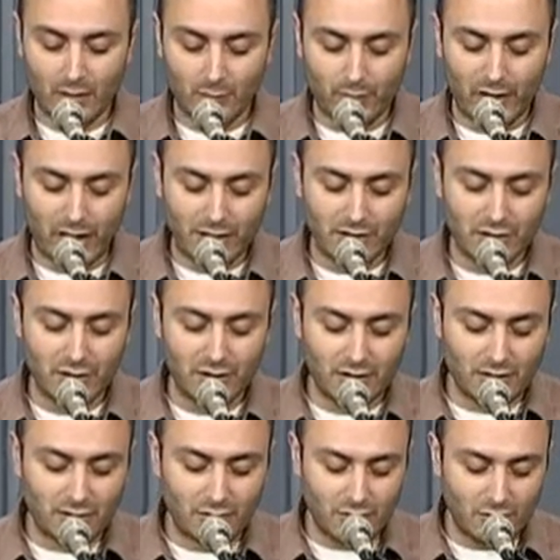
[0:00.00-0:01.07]
But
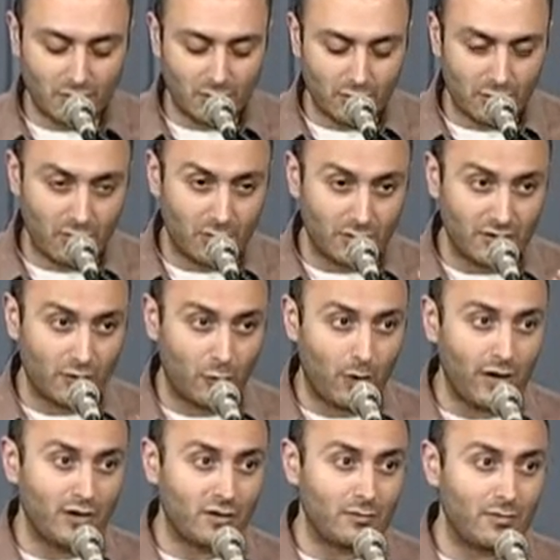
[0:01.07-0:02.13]
actually, there's a
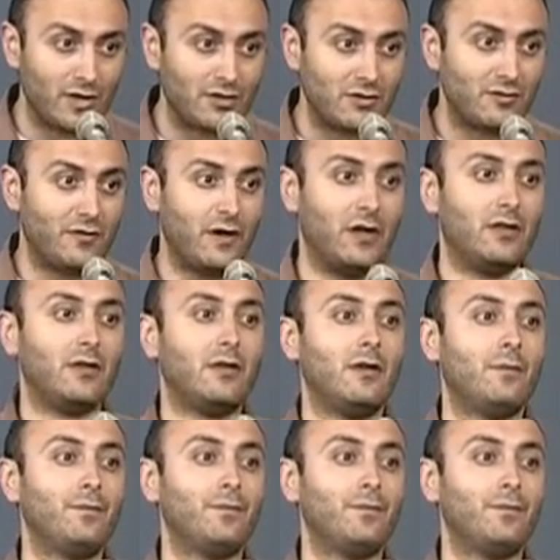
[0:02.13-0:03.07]
way to measure faith.